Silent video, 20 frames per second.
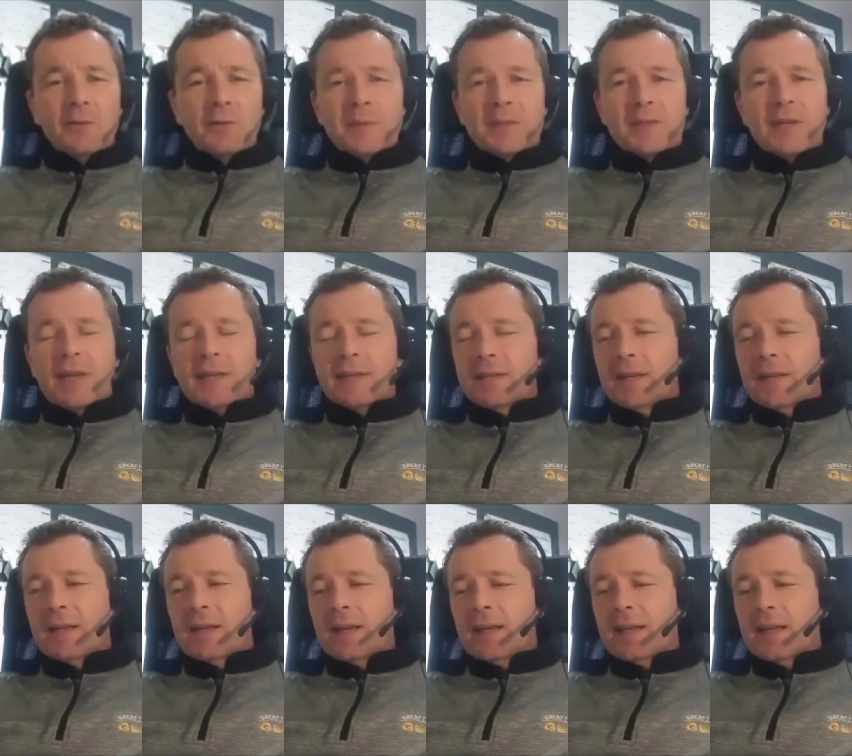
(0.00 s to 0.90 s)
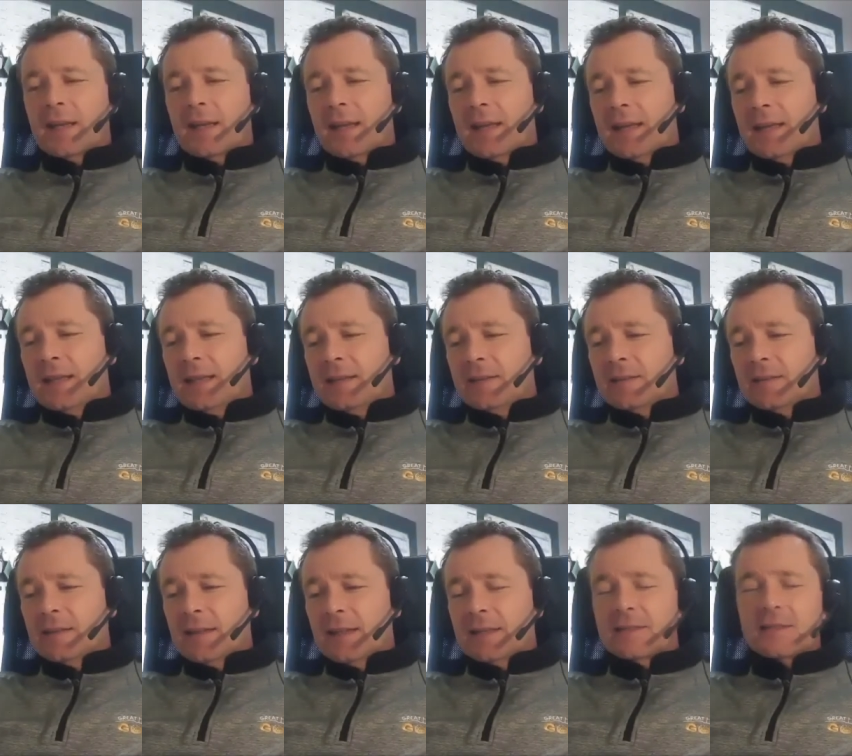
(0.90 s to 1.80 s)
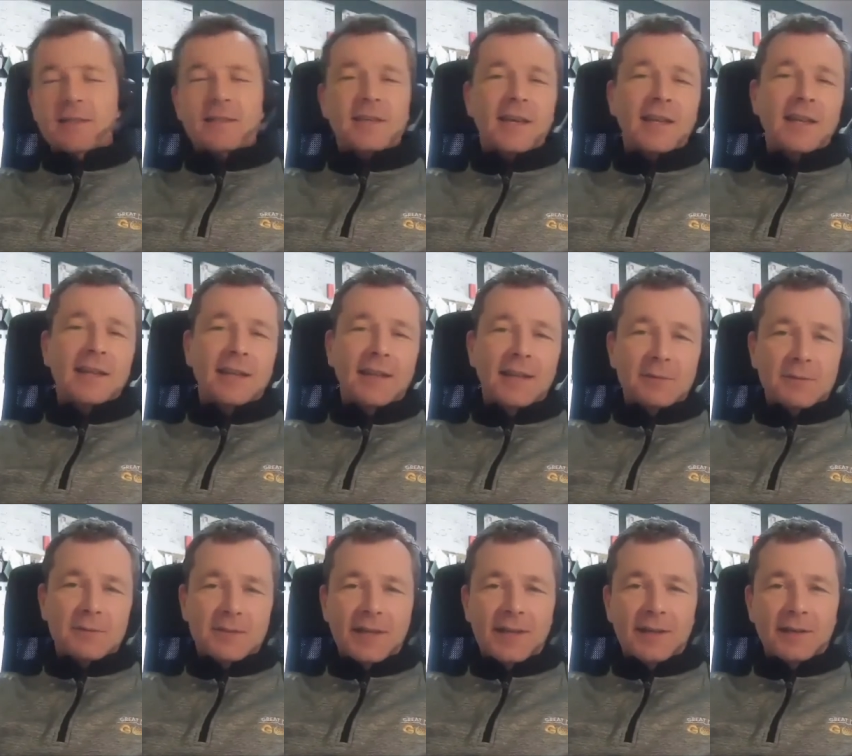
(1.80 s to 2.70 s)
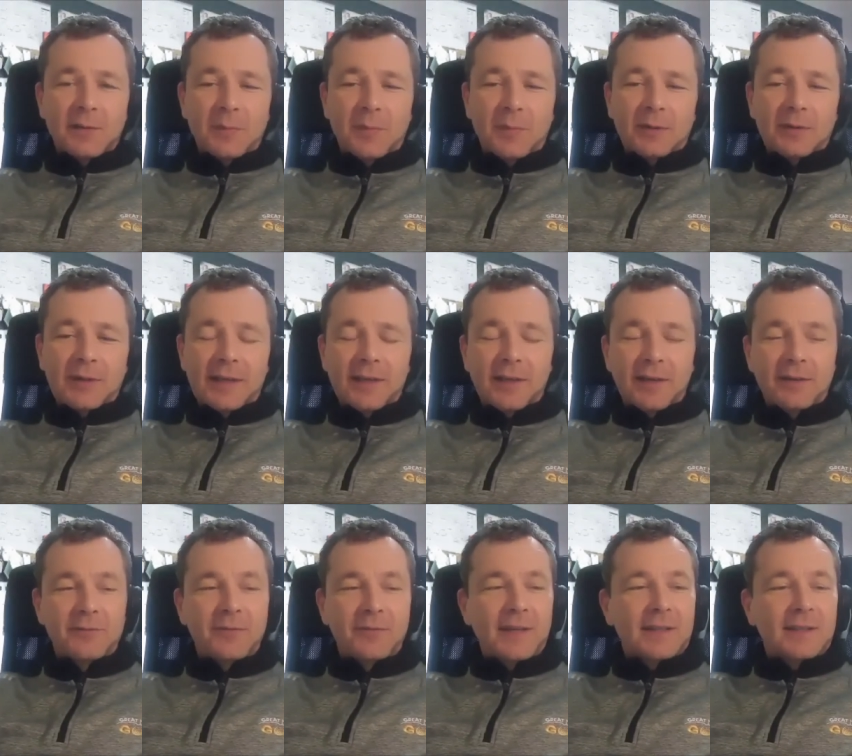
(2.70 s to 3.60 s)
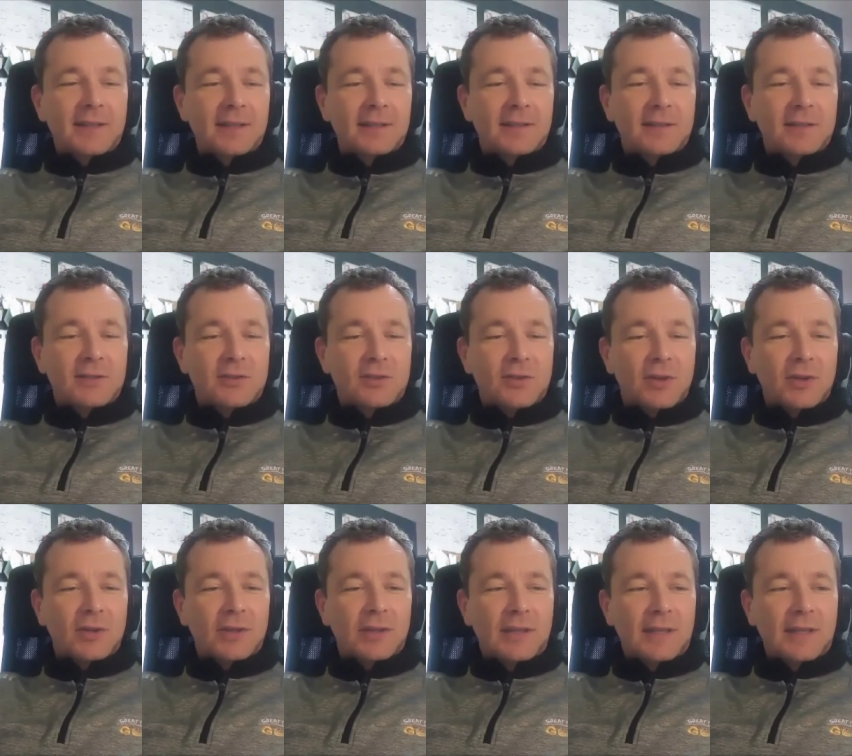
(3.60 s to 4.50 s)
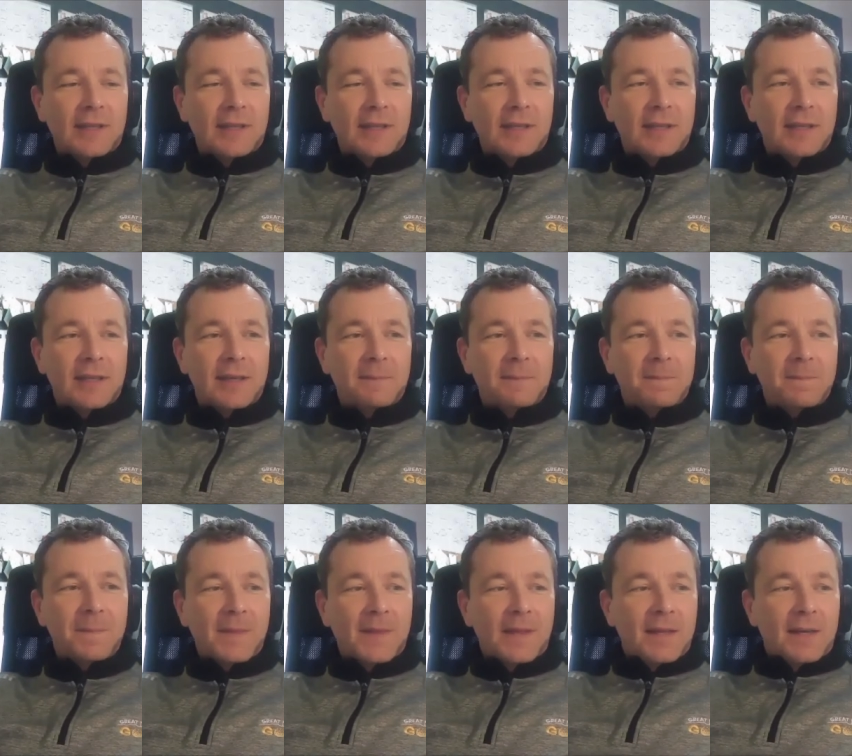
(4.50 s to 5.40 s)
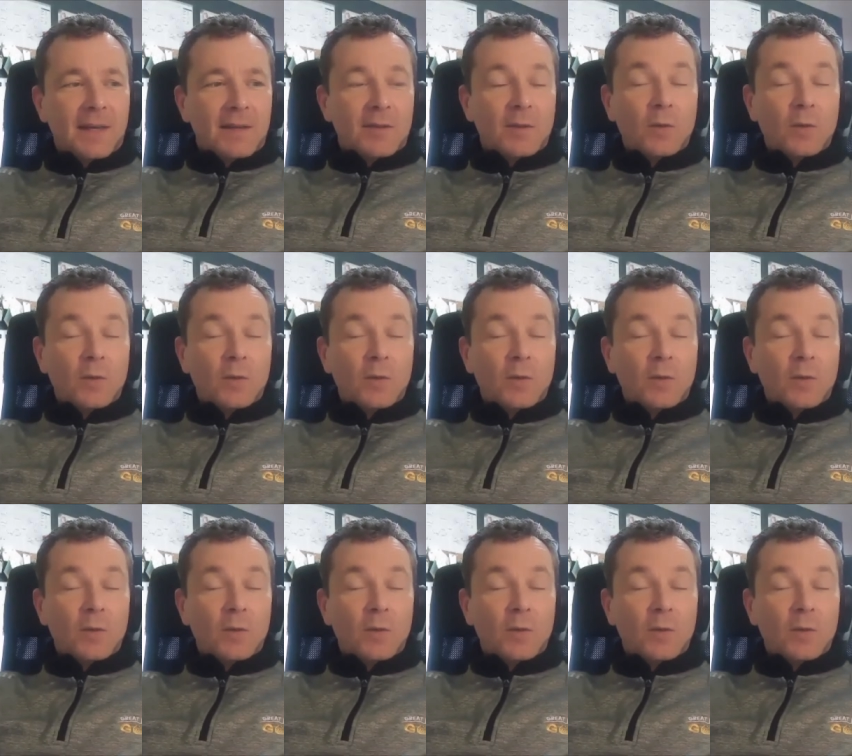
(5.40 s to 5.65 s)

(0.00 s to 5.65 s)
percent. And I, I, that society I was telling you about, I got invited to join the um, the